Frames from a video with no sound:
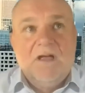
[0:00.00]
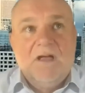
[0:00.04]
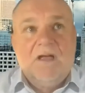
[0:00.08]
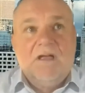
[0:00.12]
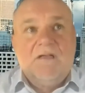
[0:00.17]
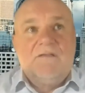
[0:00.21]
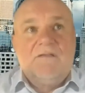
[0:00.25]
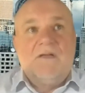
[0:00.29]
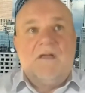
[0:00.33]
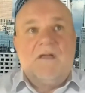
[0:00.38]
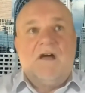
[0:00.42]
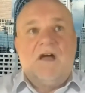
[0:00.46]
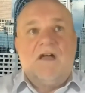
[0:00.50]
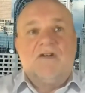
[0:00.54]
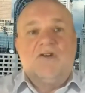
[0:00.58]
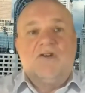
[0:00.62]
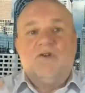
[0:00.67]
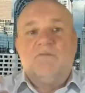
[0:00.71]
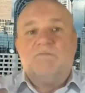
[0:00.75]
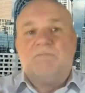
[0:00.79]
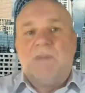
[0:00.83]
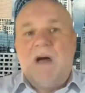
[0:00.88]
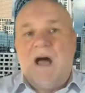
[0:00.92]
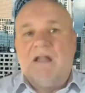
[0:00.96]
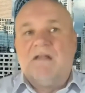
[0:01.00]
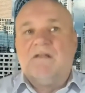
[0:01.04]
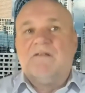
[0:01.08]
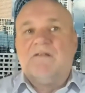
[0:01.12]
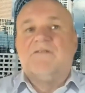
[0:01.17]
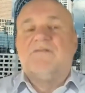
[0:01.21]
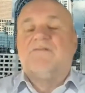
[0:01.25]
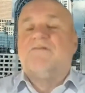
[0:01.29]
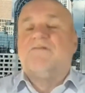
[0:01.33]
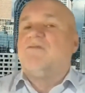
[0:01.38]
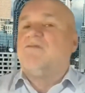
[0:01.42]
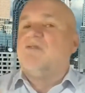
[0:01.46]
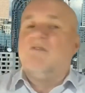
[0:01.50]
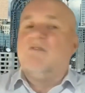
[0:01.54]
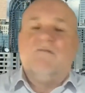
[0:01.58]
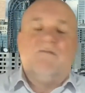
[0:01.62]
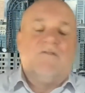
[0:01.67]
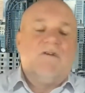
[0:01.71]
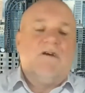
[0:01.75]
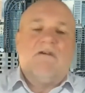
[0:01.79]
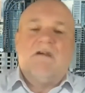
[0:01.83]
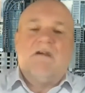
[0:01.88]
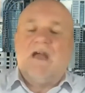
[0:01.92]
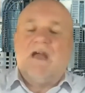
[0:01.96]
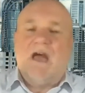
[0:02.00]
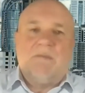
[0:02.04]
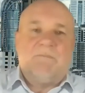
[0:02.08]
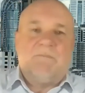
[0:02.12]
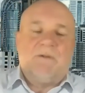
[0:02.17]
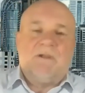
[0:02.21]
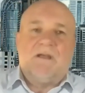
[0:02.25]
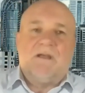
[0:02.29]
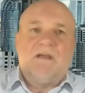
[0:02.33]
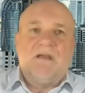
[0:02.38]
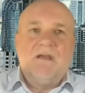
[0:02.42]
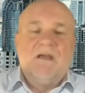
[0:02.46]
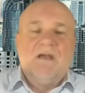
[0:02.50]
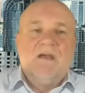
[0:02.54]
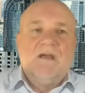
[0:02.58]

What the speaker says: that I could balance the two very happily.